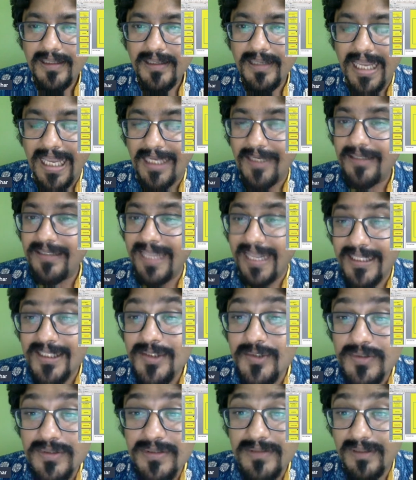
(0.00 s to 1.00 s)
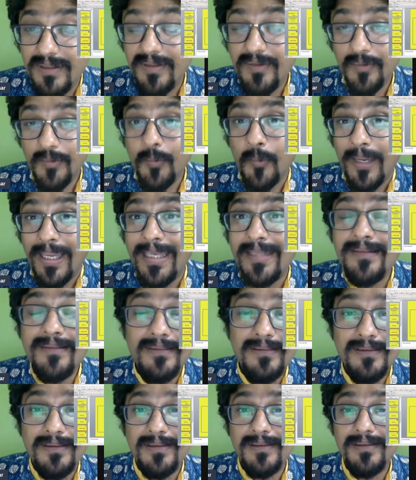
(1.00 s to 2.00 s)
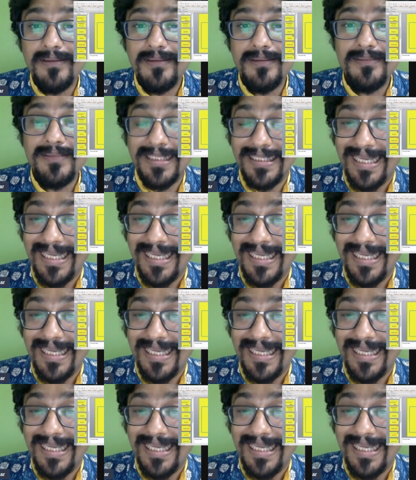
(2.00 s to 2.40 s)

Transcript: And that's where the